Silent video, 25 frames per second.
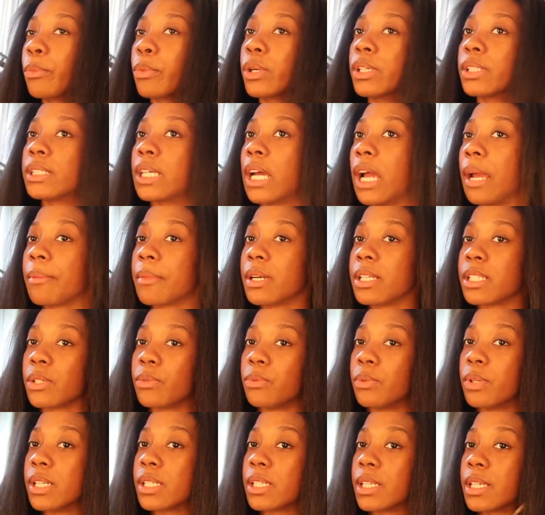more time because it
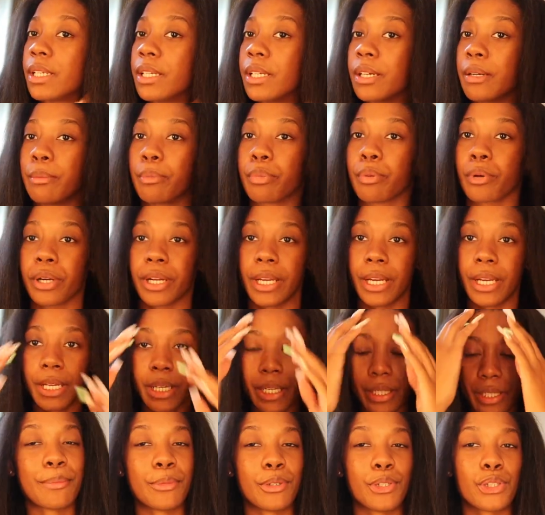was in a
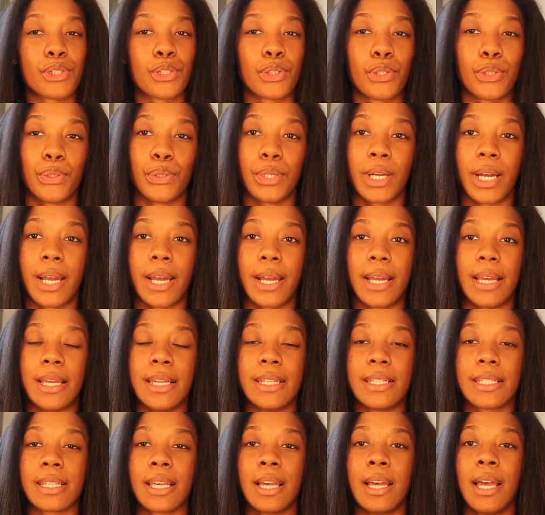braid. I'm going to show you
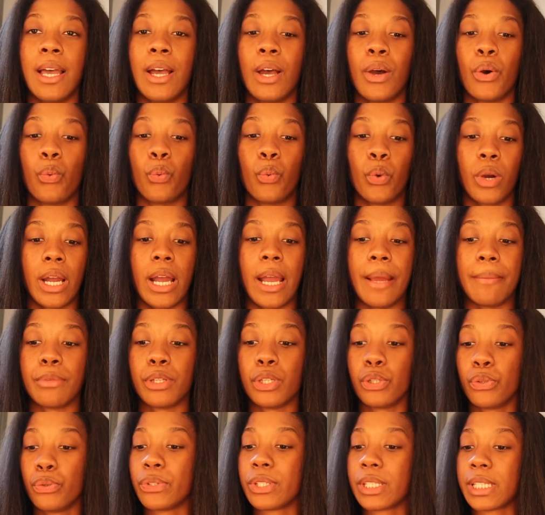guys what I'm
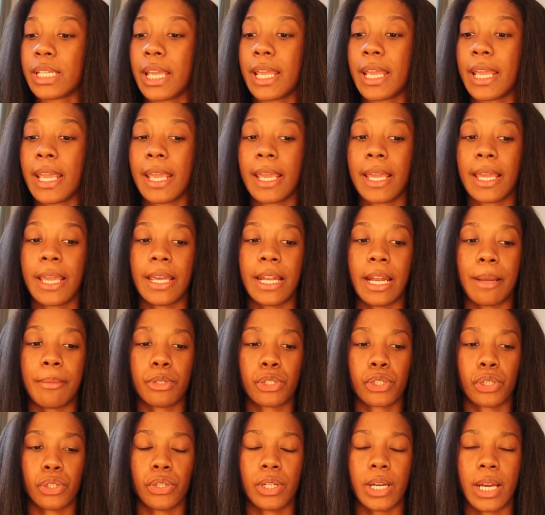using and I'm
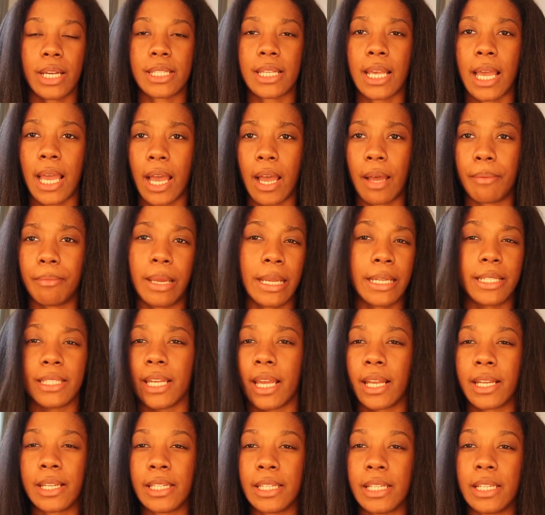going to show you guys how my
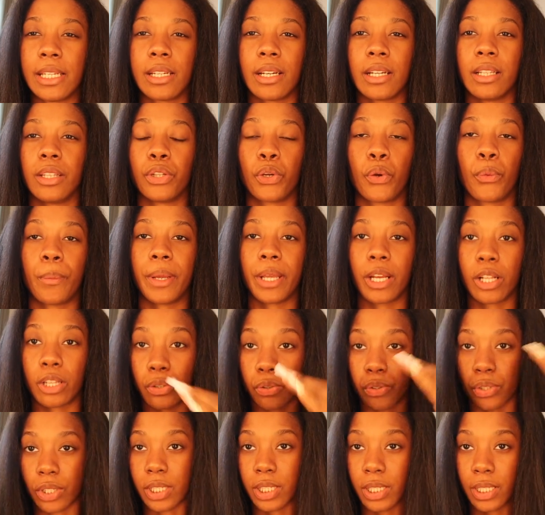technique a little bit
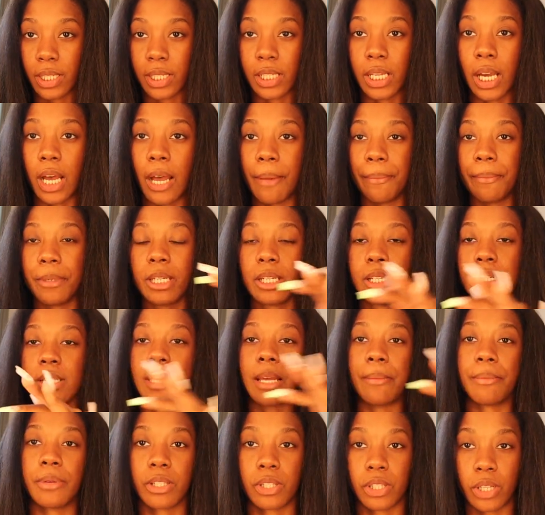closer to the top because
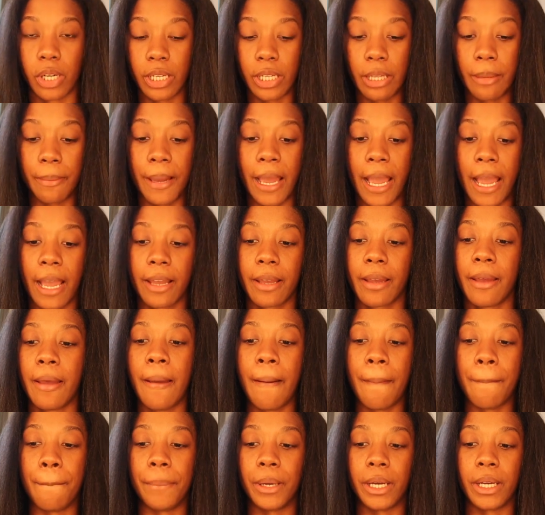I'm going to start in the back.
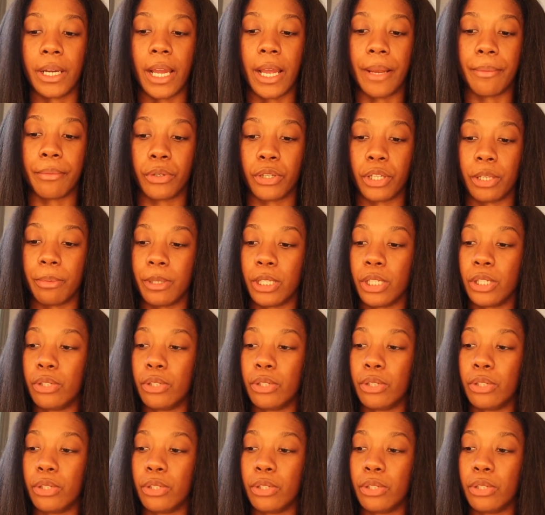But I'm going to be